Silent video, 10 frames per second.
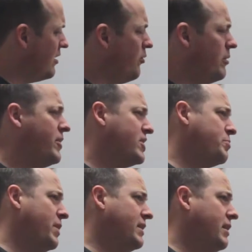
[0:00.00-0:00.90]
What am I
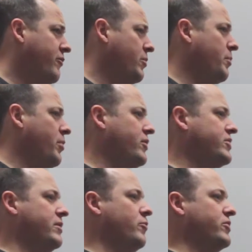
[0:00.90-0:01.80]
expecting from the person
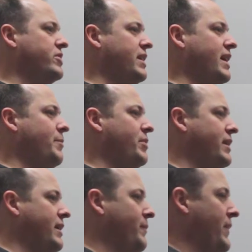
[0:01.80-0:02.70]
and what's going to happen
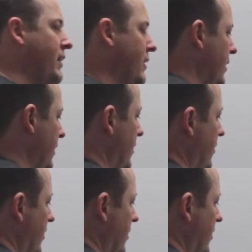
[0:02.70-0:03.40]
there? All